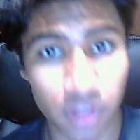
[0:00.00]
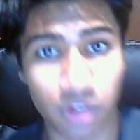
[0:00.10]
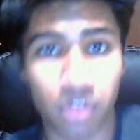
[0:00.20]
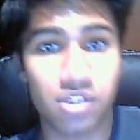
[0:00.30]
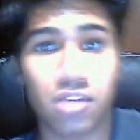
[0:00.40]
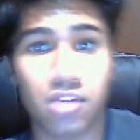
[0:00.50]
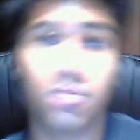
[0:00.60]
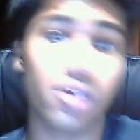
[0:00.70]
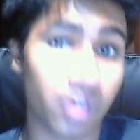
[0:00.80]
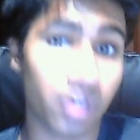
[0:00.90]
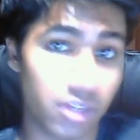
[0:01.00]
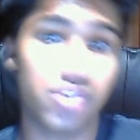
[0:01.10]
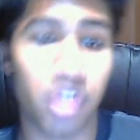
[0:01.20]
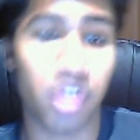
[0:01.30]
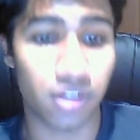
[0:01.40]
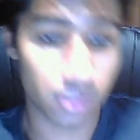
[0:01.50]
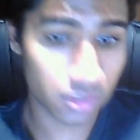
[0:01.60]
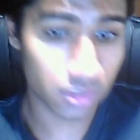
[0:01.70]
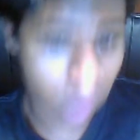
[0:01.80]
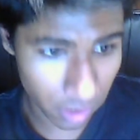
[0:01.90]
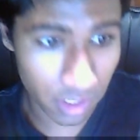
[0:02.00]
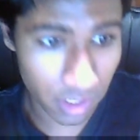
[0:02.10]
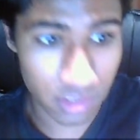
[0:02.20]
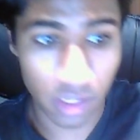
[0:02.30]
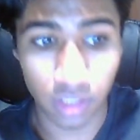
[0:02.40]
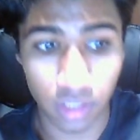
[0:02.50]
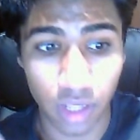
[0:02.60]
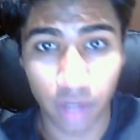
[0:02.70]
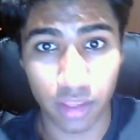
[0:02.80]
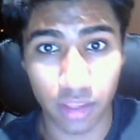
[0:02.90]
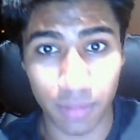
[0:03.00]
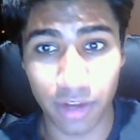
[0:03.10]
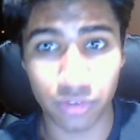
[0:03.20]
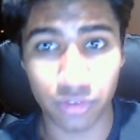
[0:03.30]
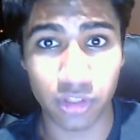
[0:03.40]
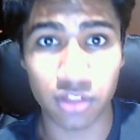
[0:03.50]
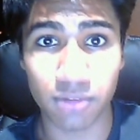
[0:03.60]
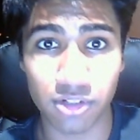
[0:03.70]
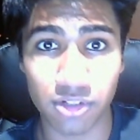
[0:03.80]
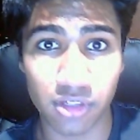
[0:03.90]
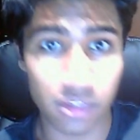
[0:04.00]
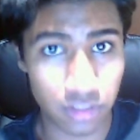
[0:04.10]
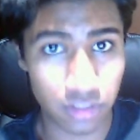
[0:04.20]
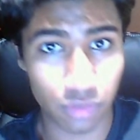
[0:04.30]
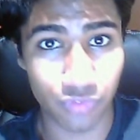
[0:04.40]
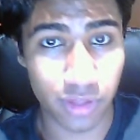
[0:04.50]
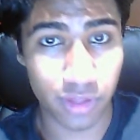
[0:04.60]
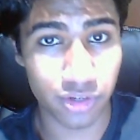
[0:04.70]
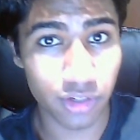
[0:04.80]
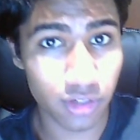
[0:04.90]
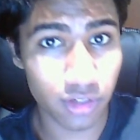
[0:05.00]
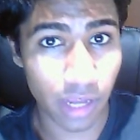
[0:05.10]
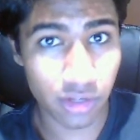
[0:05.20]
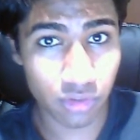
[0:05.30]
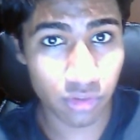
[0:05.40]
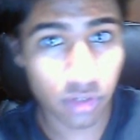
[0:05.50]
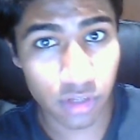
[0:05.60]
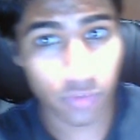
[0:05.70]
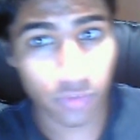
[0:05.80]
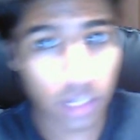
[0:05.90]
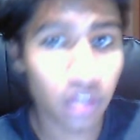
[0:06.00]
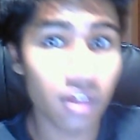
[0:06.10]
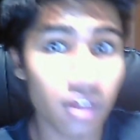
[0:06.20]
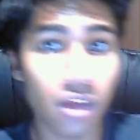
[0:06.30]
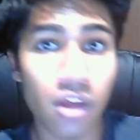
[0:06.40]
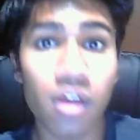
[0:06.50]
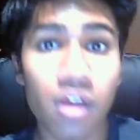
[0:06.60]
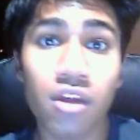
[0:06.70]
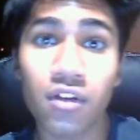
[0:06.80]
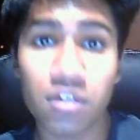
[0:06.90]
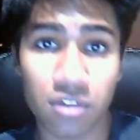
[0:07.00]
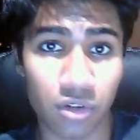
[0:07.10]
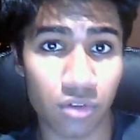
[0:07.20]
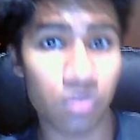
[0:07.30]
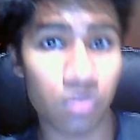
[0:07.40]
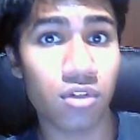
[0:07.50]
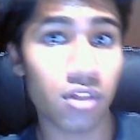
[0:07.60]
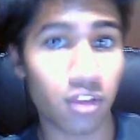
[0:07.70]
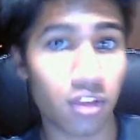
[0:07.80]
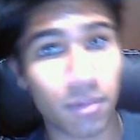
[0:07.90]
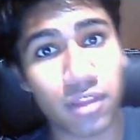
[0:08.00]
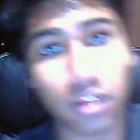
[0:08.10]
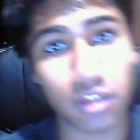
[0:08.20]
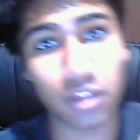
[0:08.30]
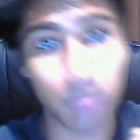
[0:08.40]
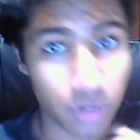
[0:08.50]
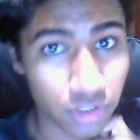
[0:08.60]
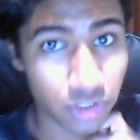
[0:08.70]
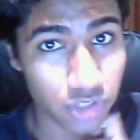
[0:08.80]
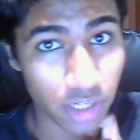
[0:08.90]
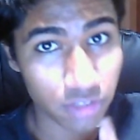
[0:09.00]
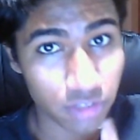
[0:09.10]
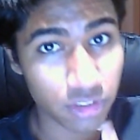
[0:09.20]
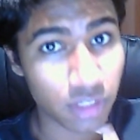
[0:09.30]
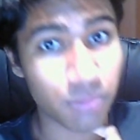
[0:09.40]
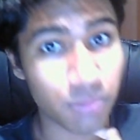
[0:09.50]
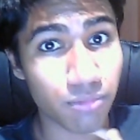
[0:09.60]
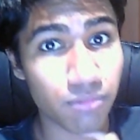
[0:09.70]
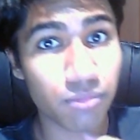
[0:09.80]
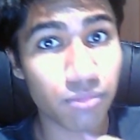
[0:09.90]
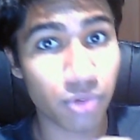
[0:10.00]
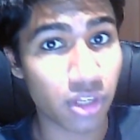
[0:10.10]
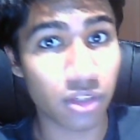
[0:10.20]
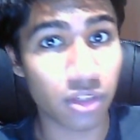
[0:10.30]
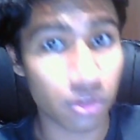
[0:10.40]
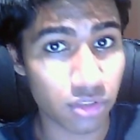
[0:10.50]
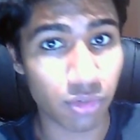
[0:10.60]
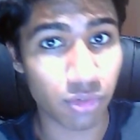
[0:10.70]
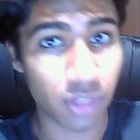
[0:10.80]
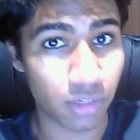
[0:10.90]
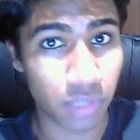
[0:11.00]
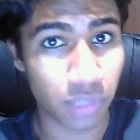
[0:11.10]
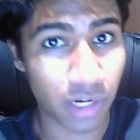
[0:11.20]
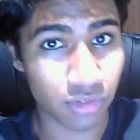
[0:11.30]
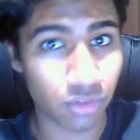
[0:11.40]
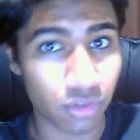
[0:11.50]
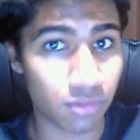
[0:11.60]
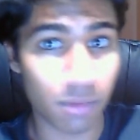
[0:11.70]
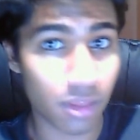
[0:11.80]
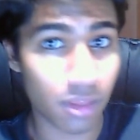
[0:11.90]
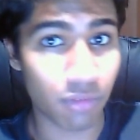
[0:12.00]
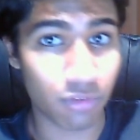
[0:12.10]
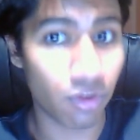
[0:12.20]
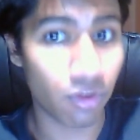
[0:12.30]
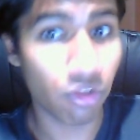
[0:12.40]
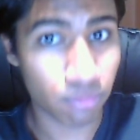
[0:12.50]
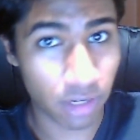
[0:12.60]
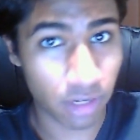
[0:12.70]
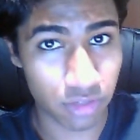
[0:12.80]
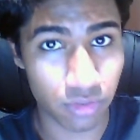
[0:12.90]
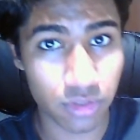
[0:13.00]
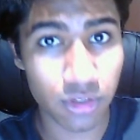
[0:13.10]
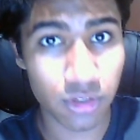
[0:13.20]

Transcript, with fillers: are South America and China. China has a lot of them actually, and especially these new feathered dinosaurs they're finding. So they might think that birds are actually pretty closely related with dinosaurs. Maybe they even evolved from dinosaurs.